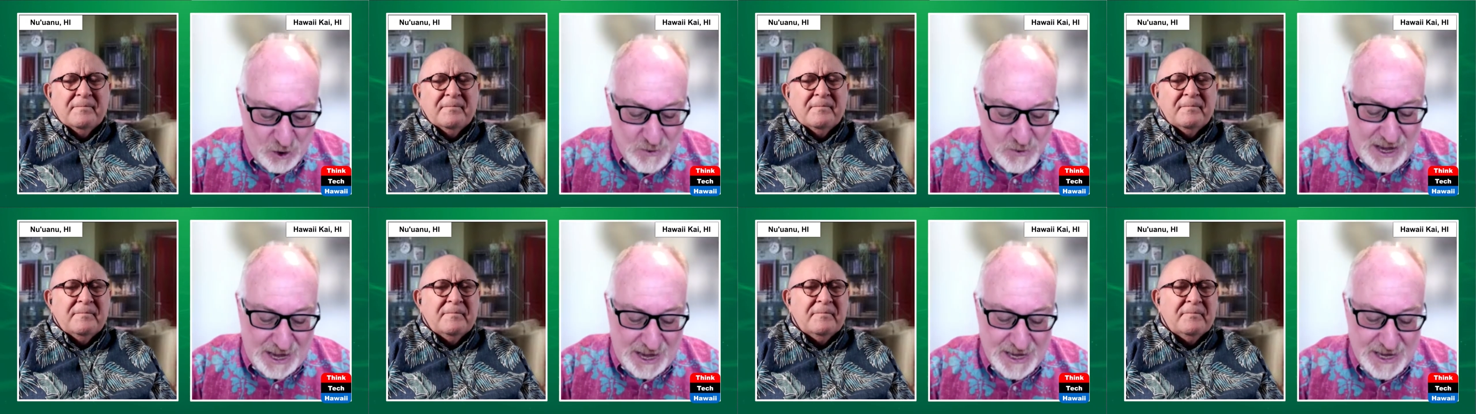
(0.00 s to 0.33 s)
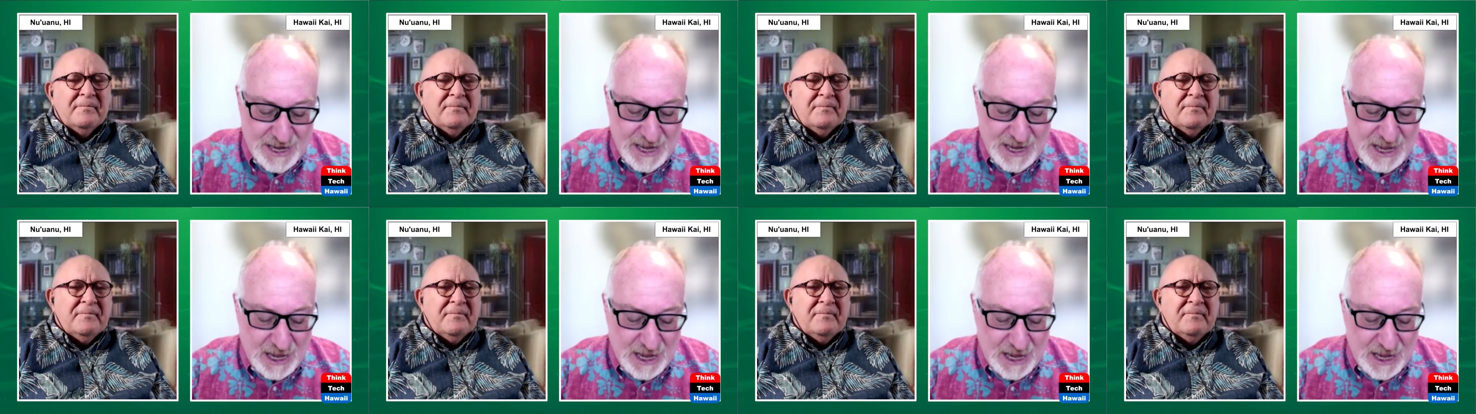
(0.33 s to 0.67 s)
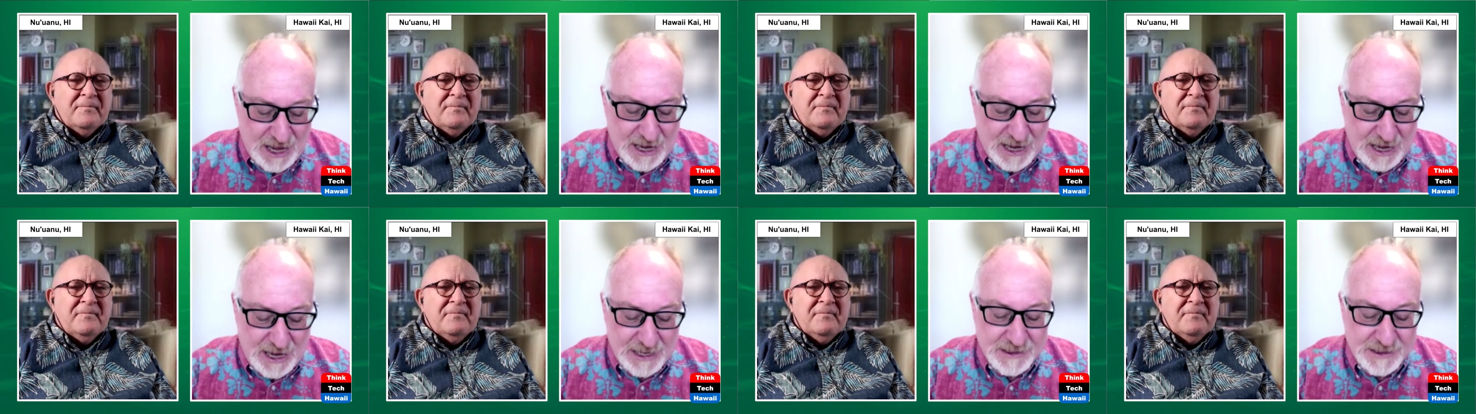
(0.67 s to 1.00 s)
Speaker 1: Okay,
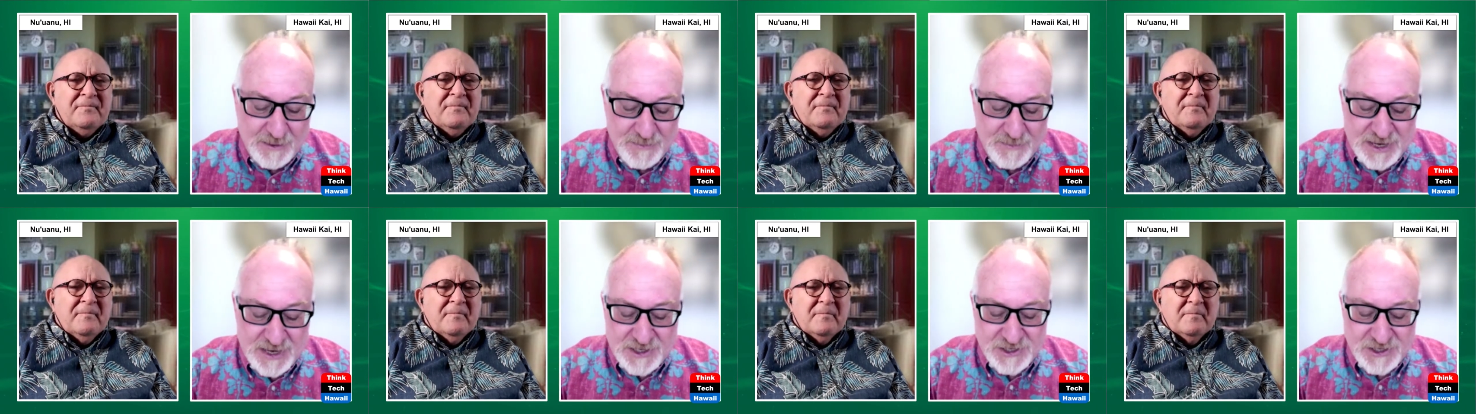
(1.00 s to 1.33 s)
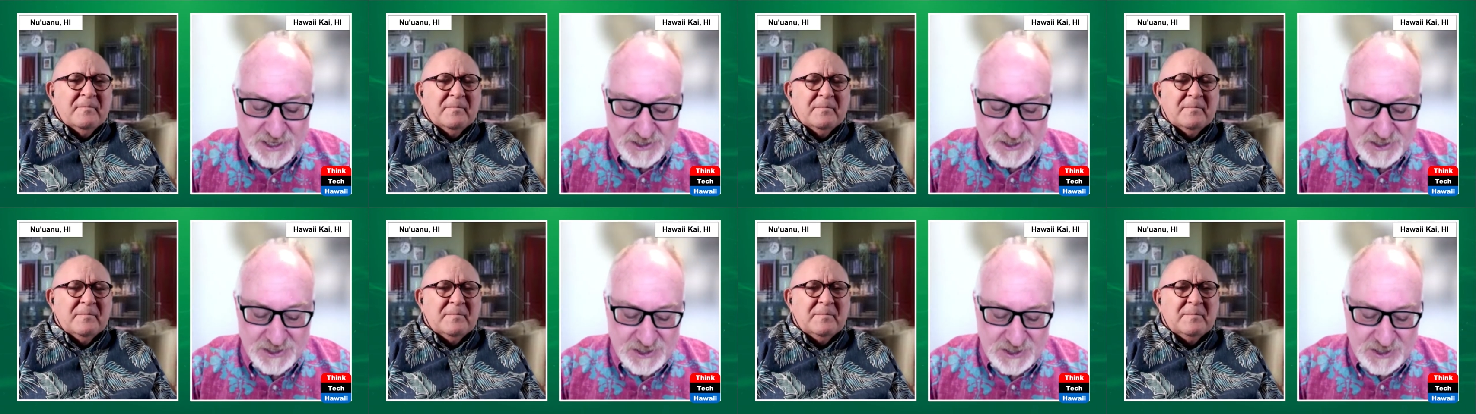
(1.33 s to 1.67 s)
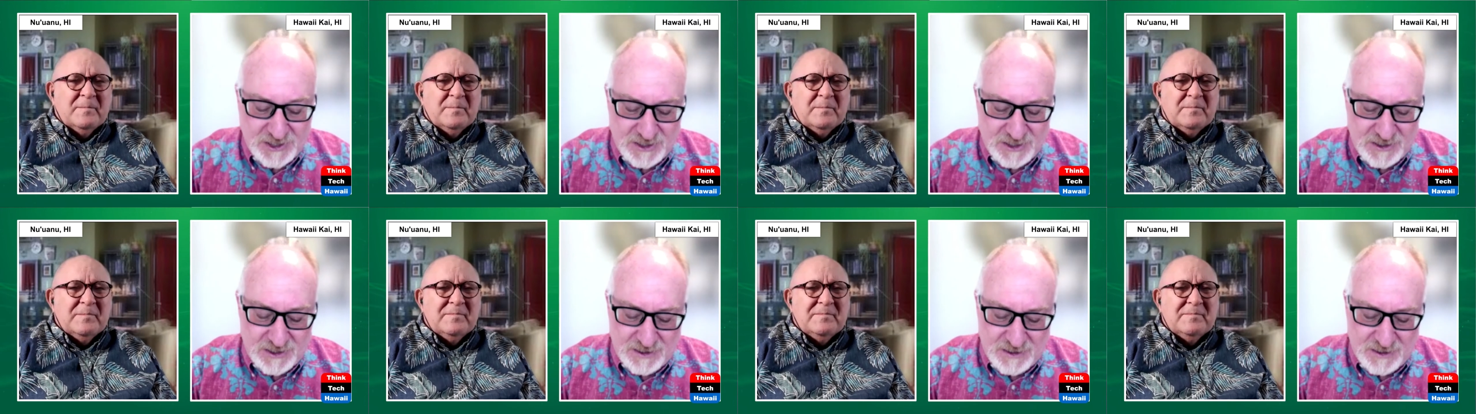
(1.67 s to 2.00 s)
and let me
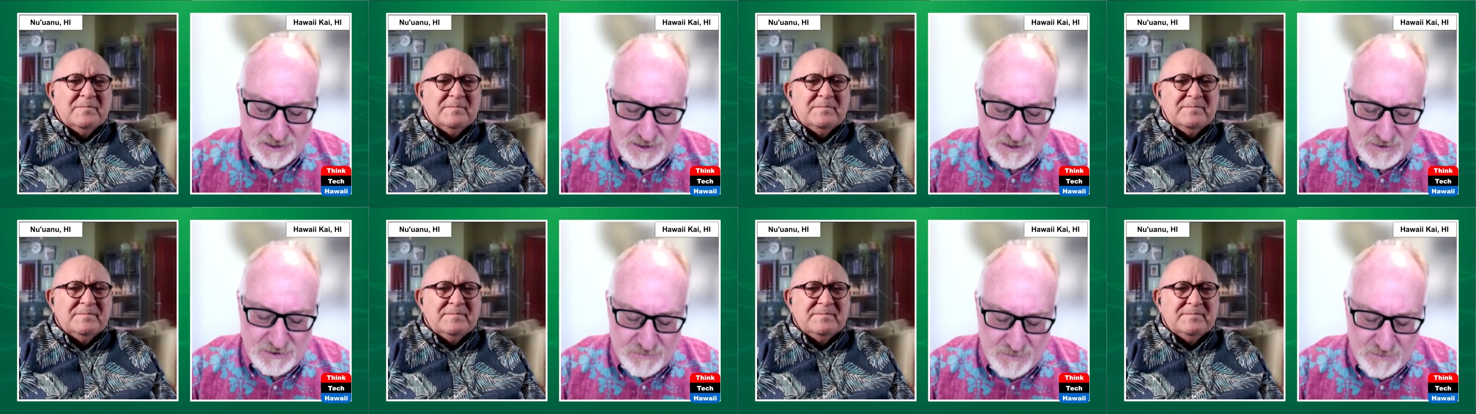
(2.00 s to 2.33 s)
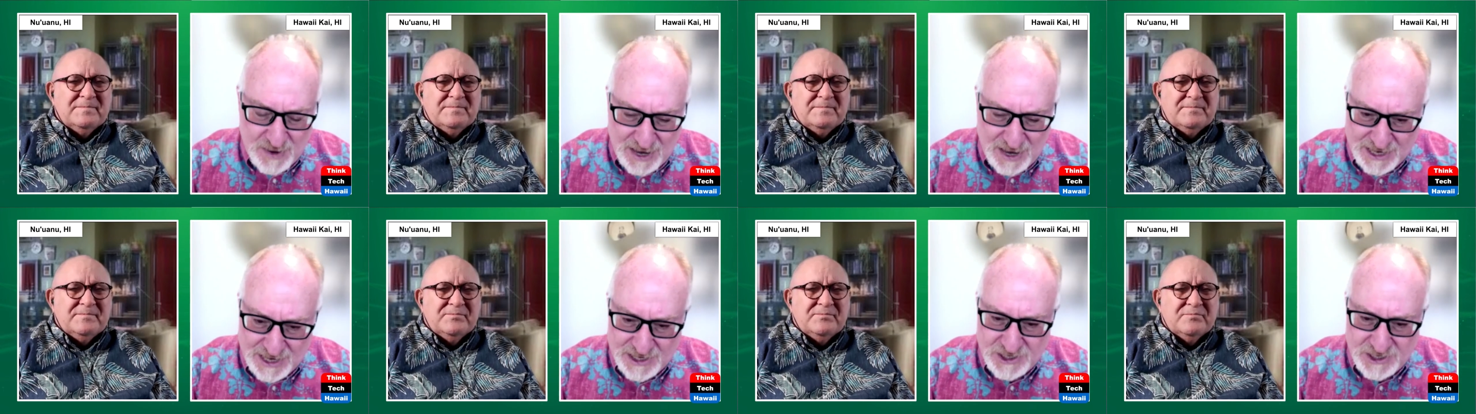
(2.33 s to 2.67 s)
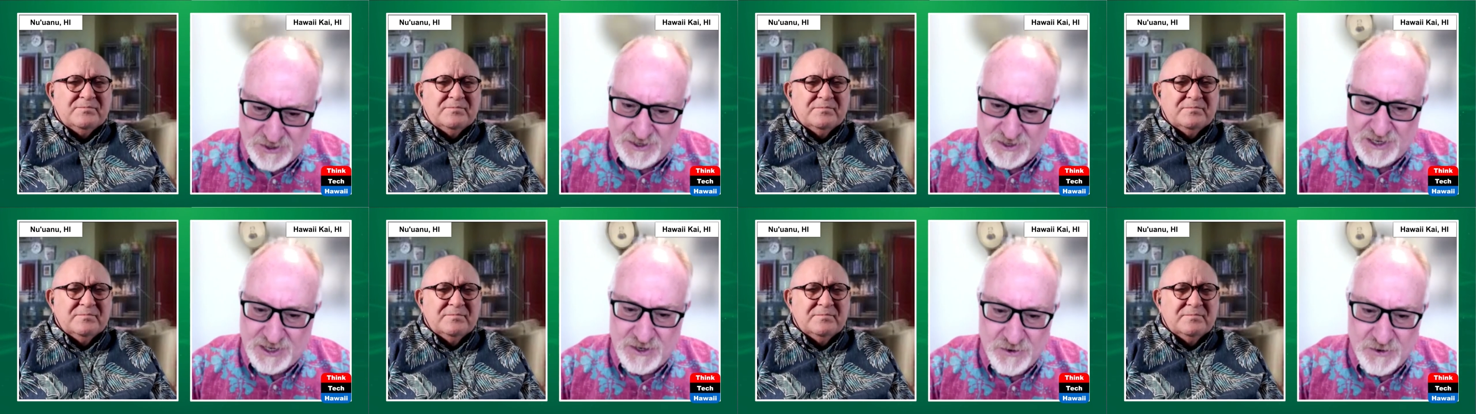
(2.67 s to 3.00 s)
just remind
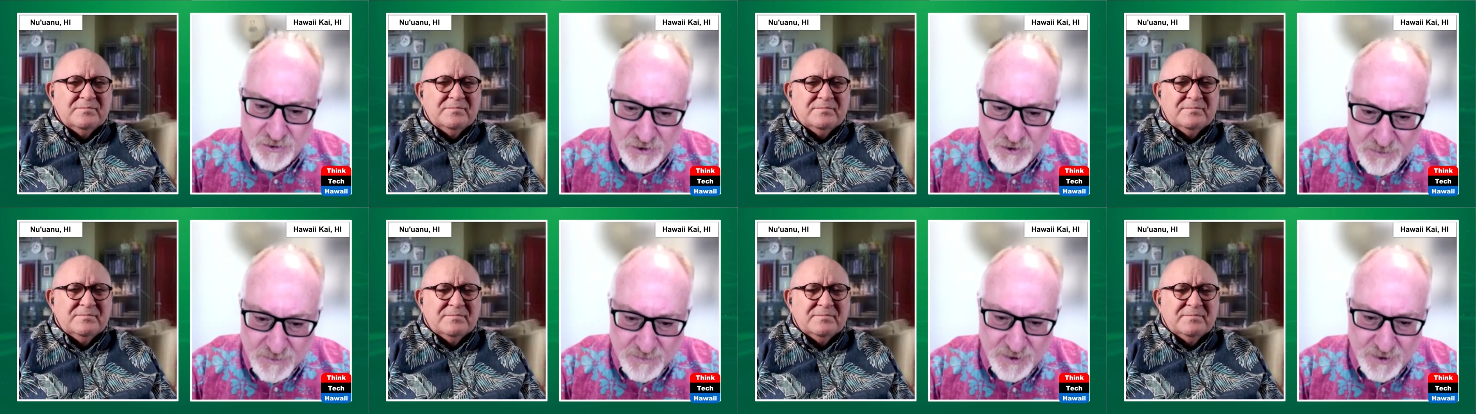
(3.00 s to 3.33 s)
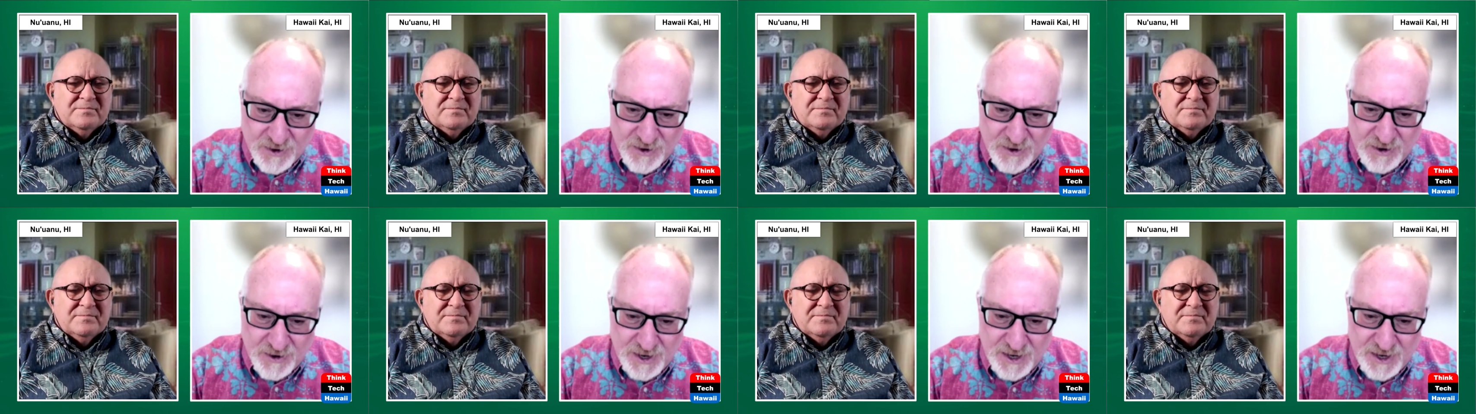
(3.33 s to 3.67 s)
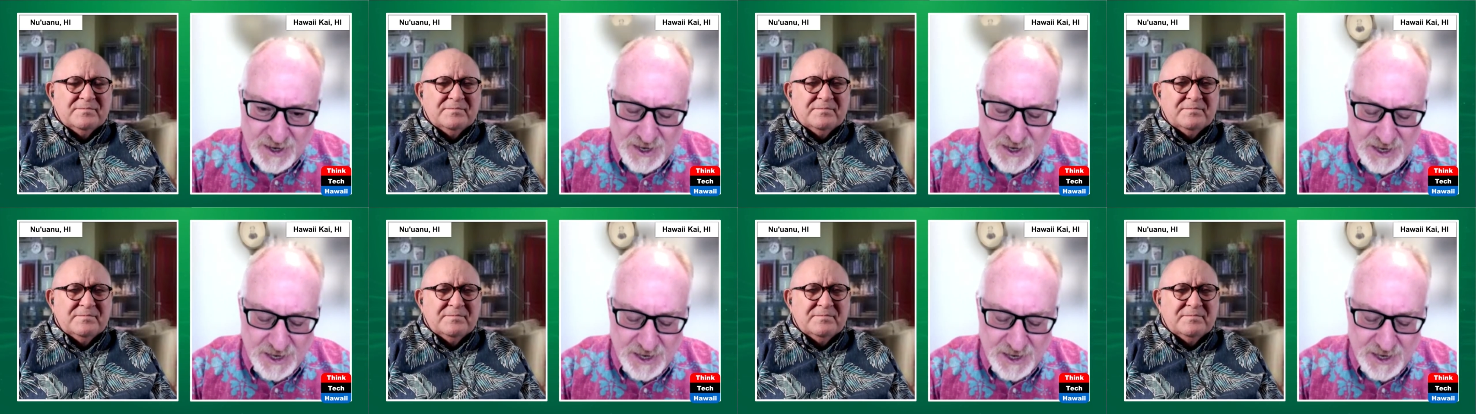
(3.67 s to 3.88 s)
you that Nuremberg